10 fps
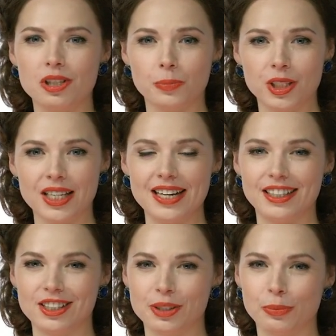combat
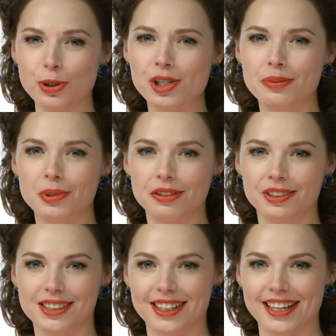missions will be
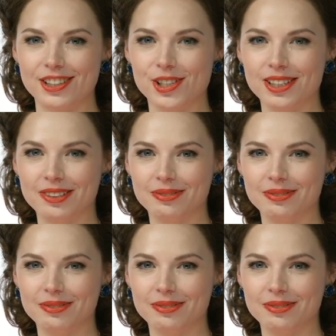available to you.